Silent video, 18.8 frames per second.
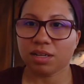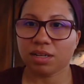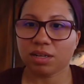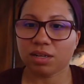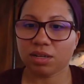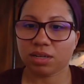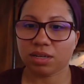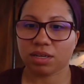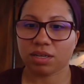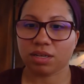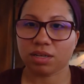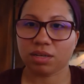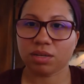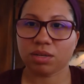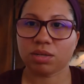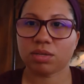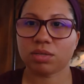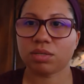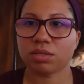Okay,
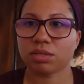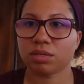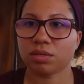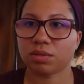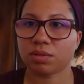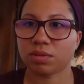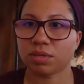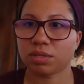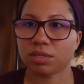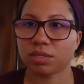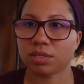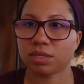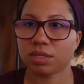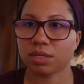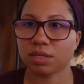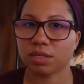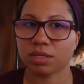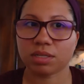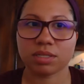so let's
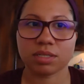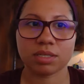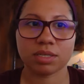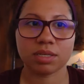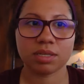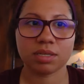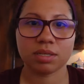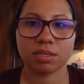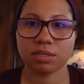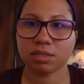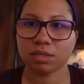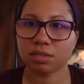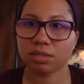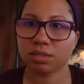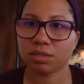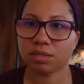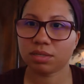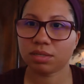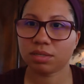see. It
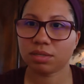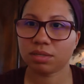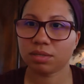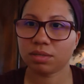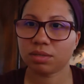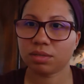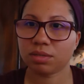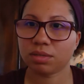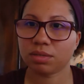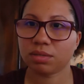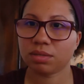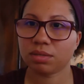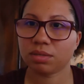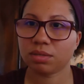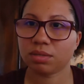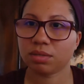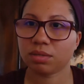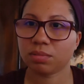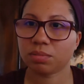says
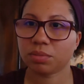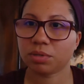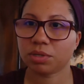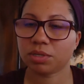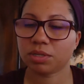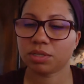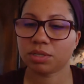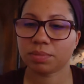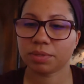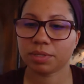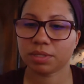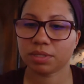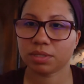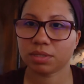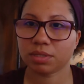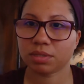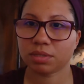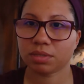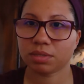
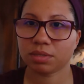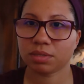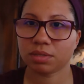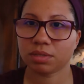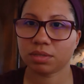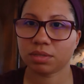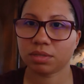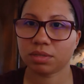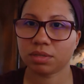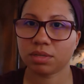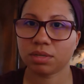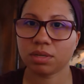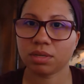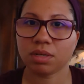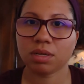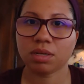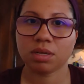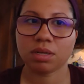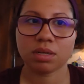participants.
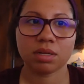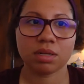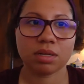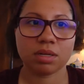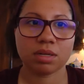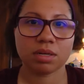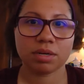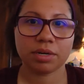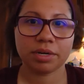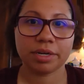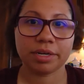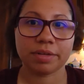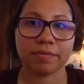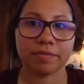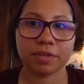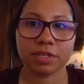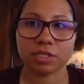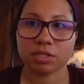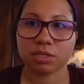All right,
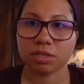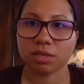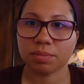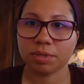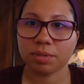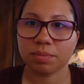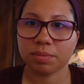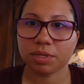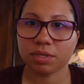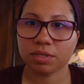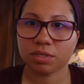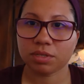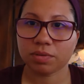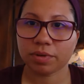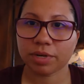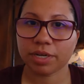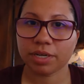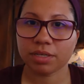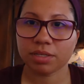if it's gonna be mean to
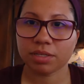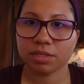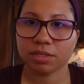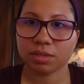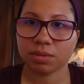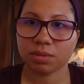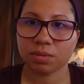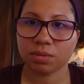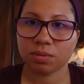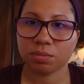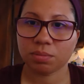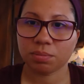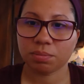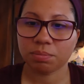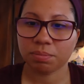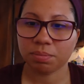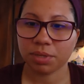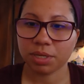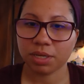rise, so
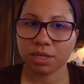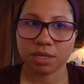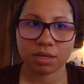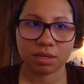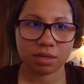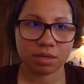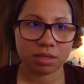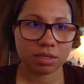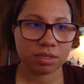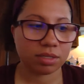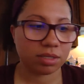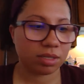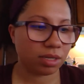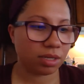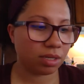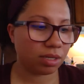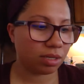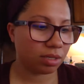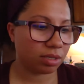be it. Let's
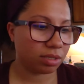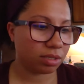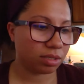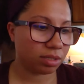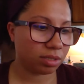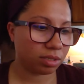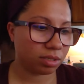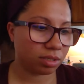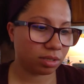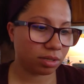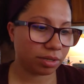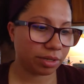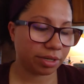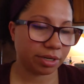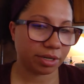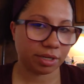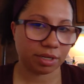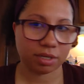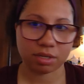get
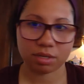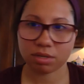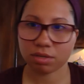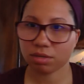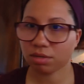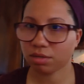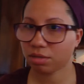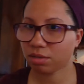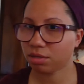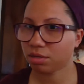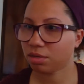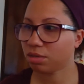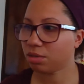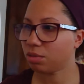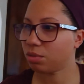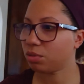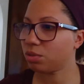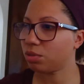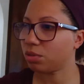started.
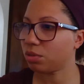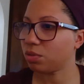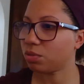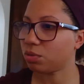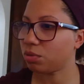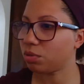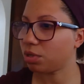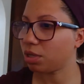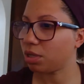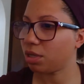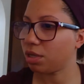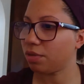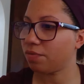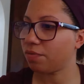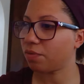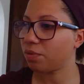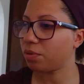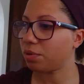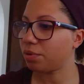So today
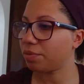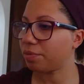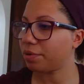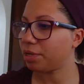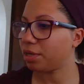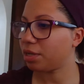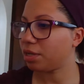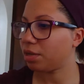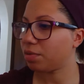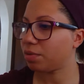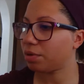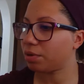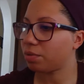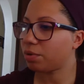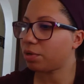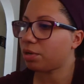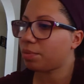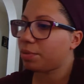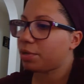for reading, we're
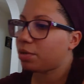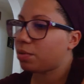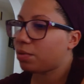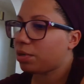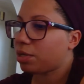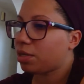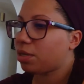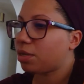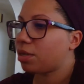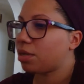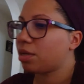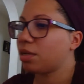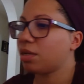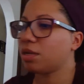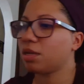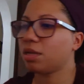going to be doing